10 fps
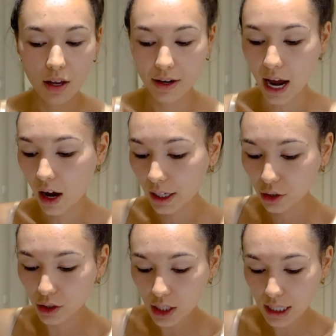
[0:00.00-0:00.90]
Now, I
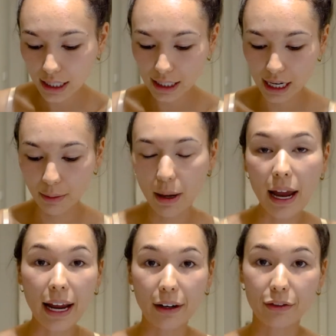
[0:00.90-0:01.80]
don't do this step
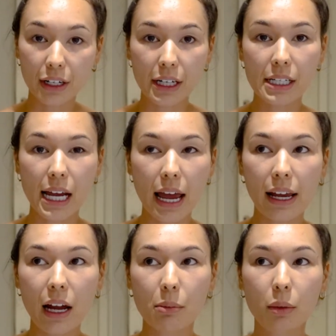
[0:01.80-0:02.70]
every
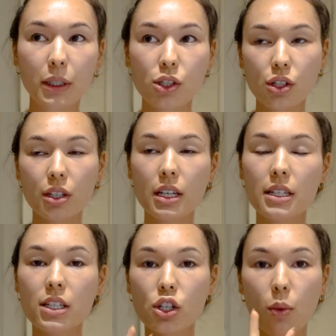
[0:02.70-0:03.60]
day. I probably do
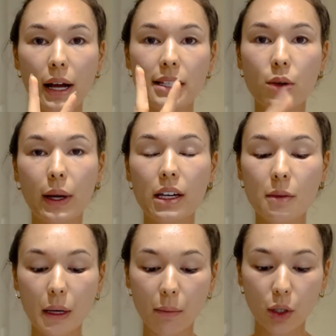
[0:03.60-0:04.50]
this twice a
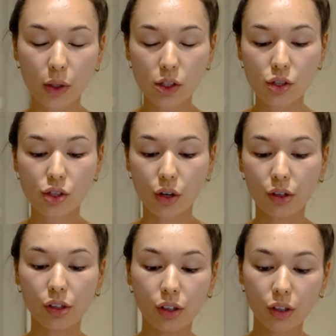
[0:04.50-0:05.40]
week, but I'm going to show
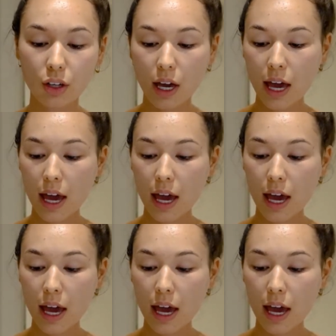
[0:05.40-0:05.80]
you.